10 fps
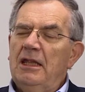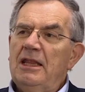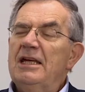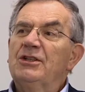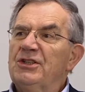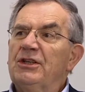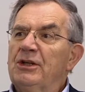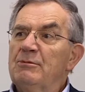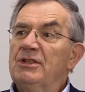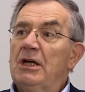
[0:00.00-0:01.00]
they are
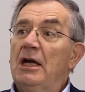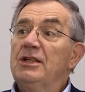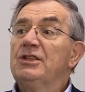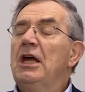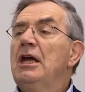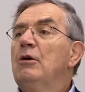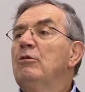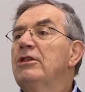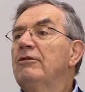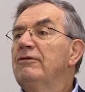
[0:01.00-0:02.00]
circumcised
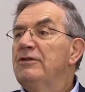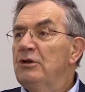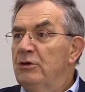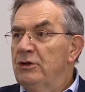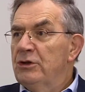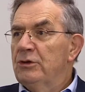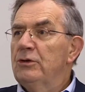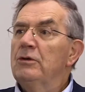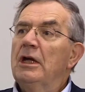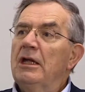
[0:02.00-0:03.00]
with a view
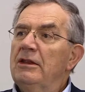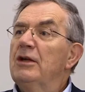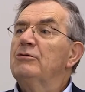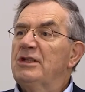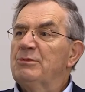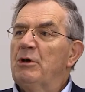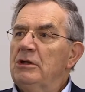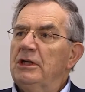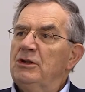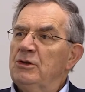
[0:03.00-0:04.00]
to their
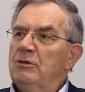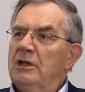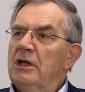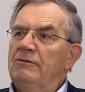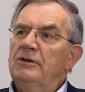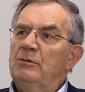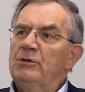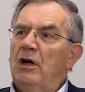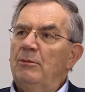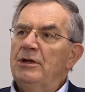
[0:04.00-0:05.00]
responding to the covenant
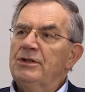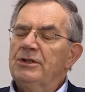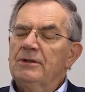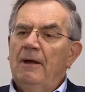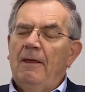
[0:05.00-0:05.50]
promise.